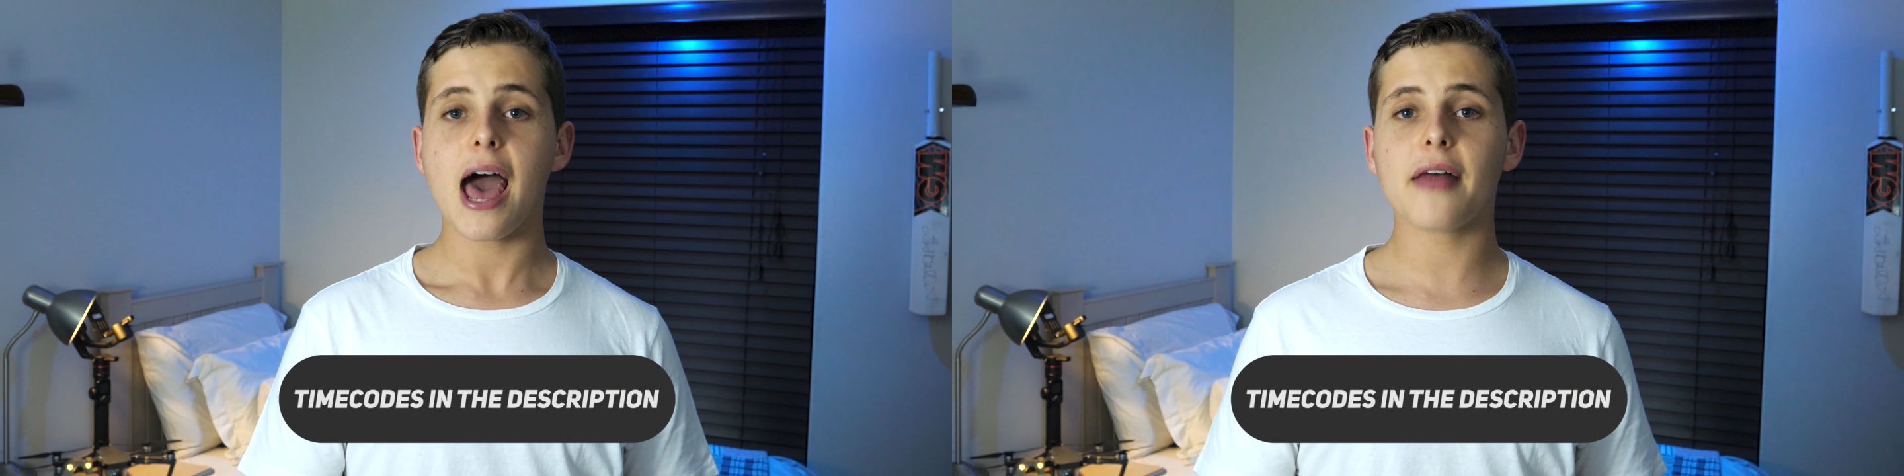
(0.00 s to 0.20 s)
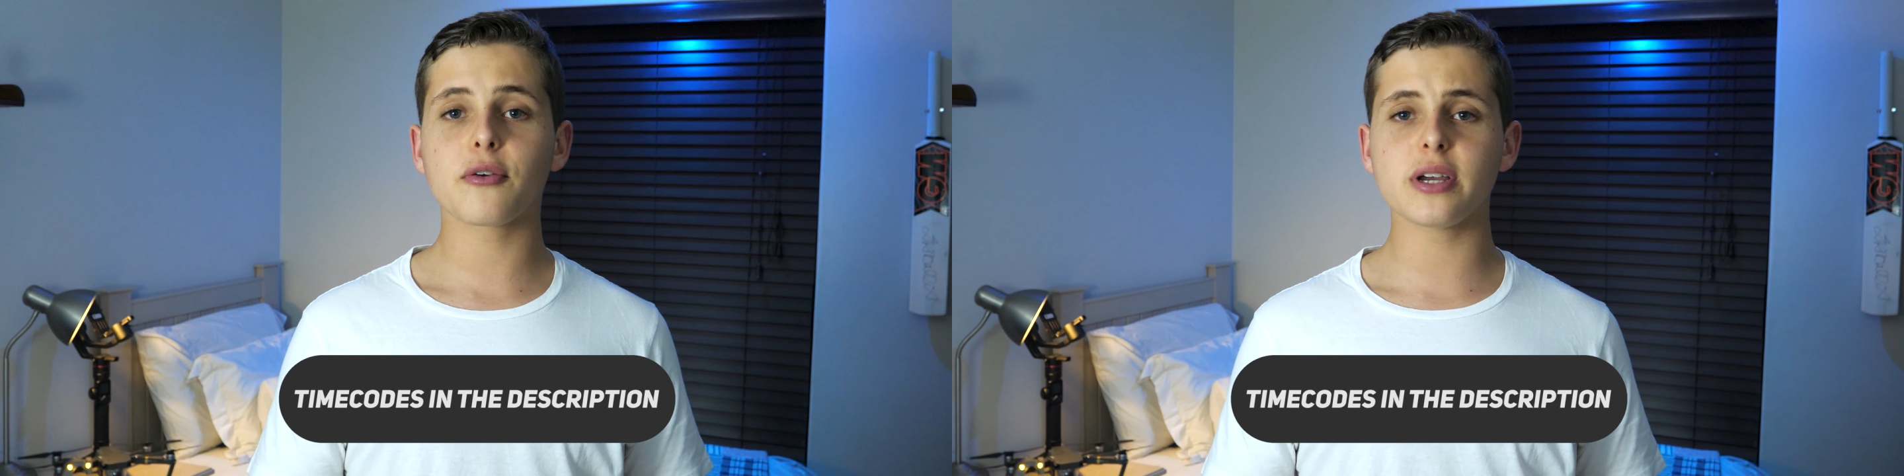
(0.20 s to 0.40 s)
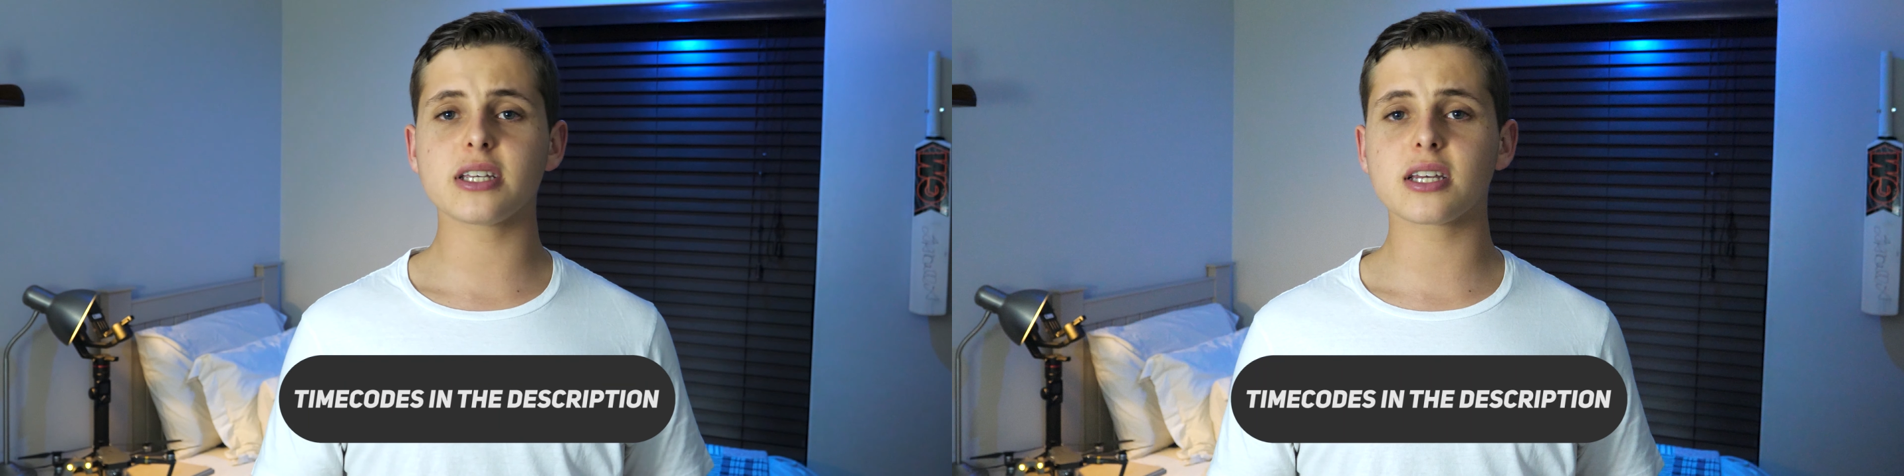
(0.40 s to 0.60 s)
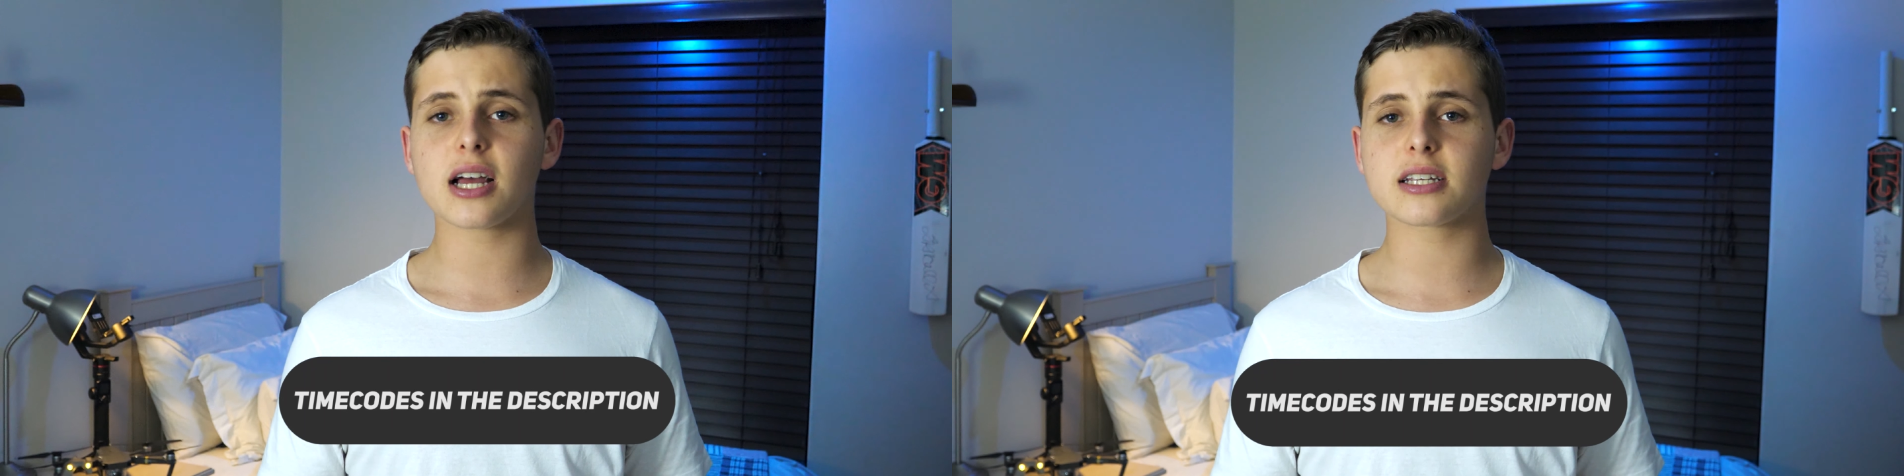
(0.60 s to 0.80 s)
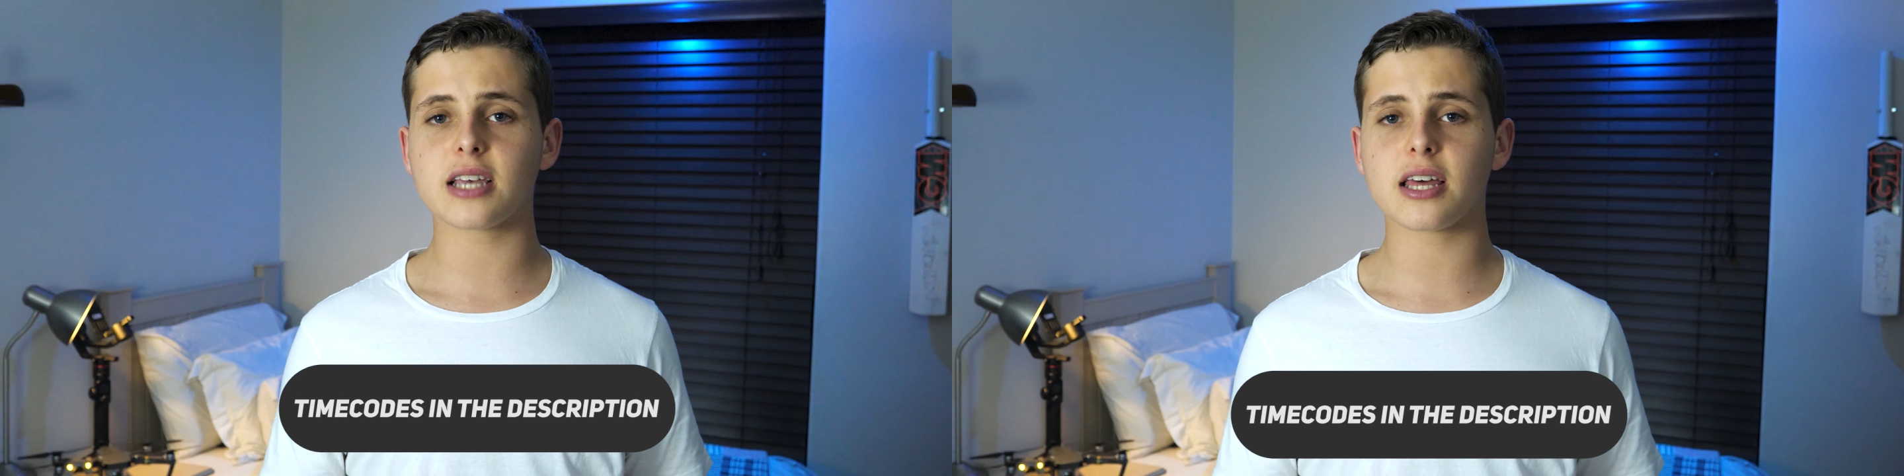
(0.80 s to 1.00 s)
And the reason
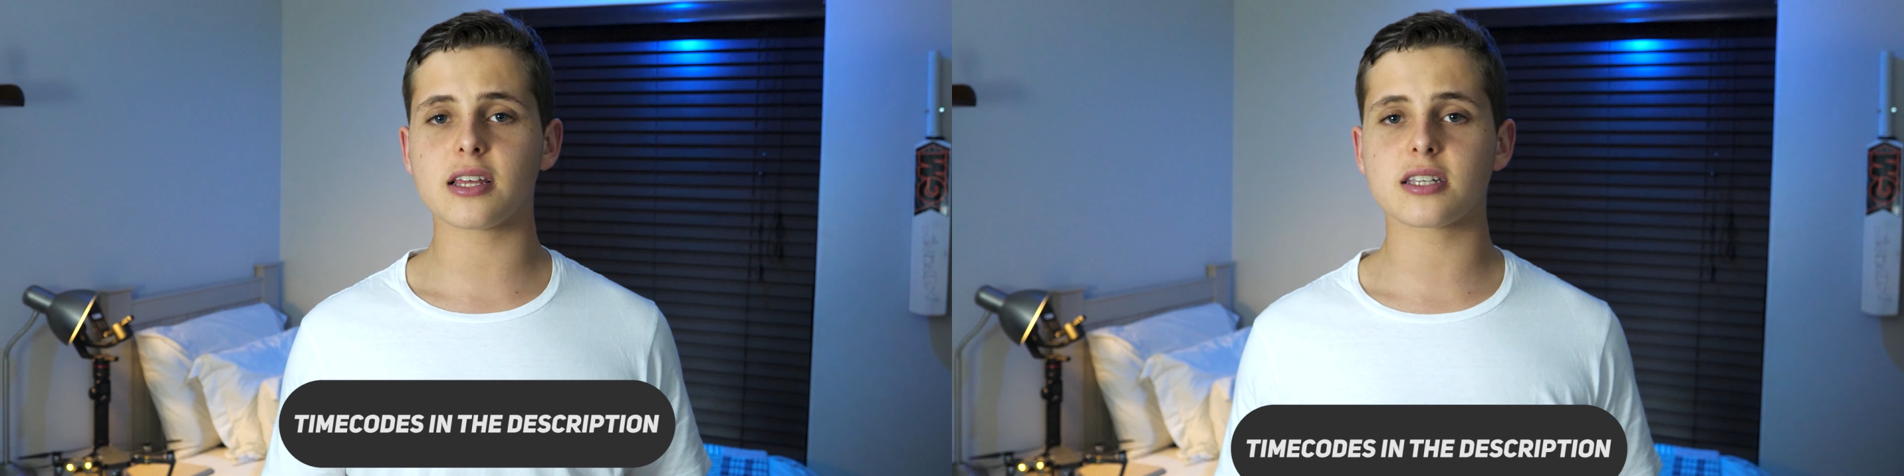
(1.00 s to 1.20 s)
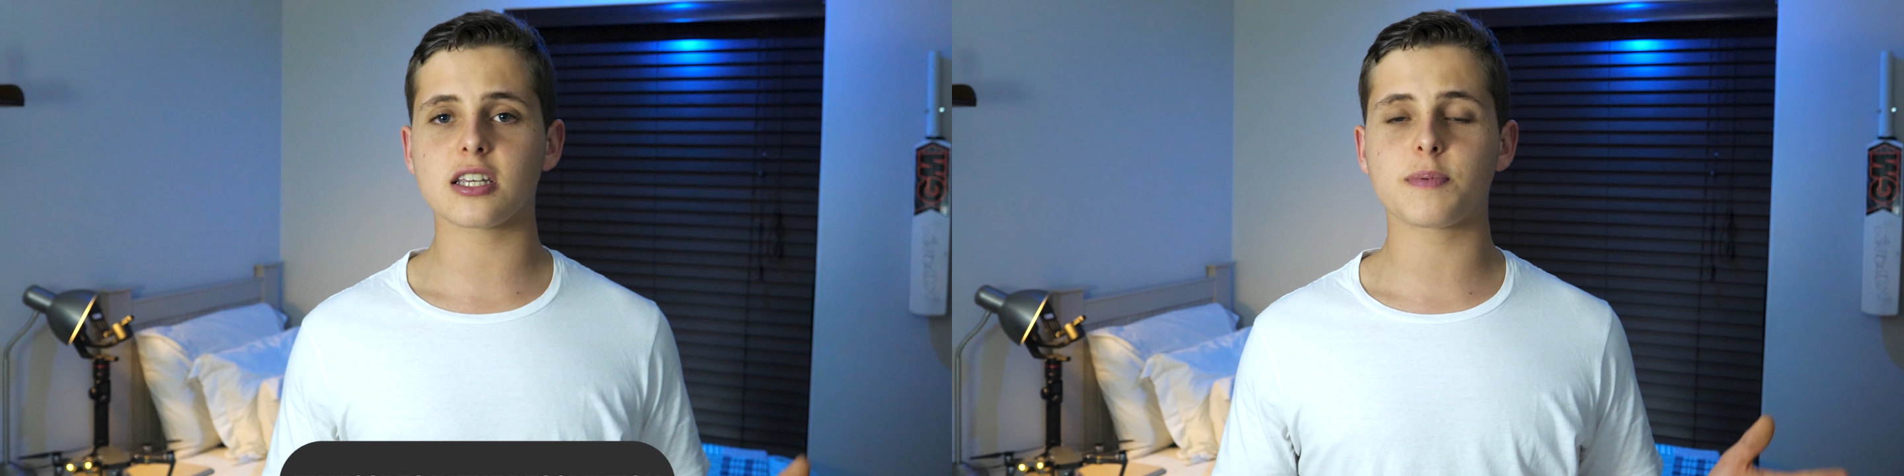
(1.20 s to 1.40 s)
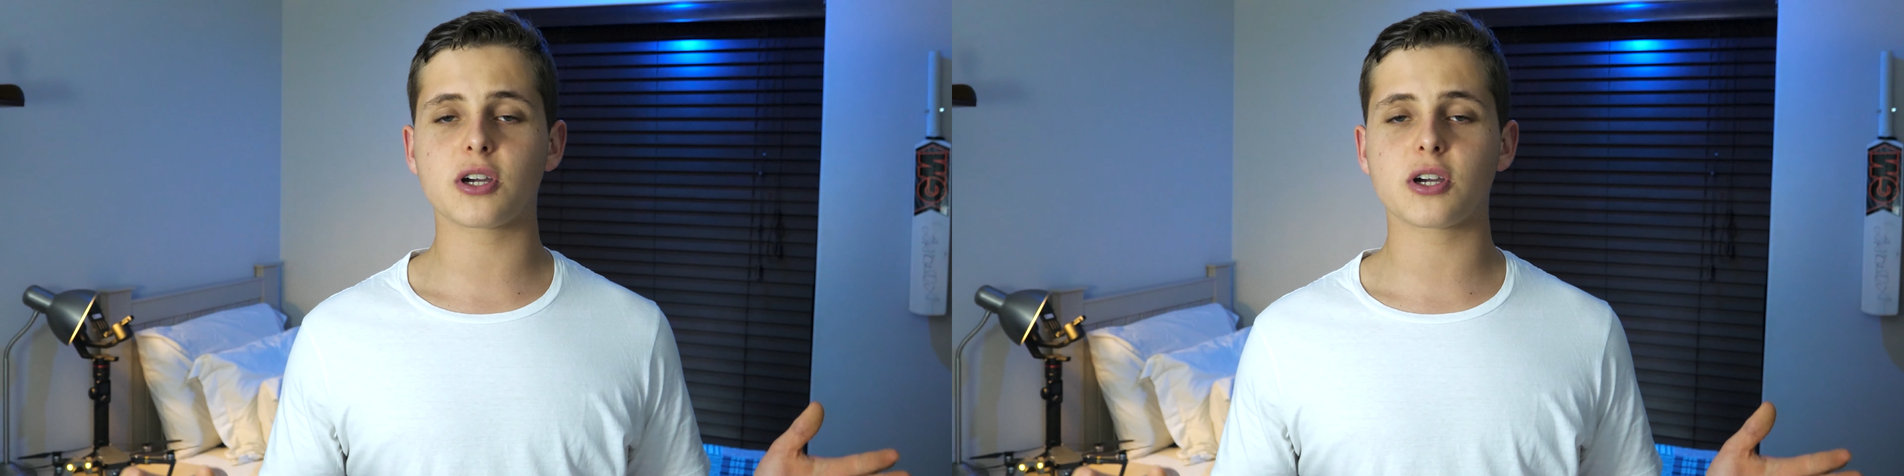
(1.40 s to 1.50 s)
I'd say this is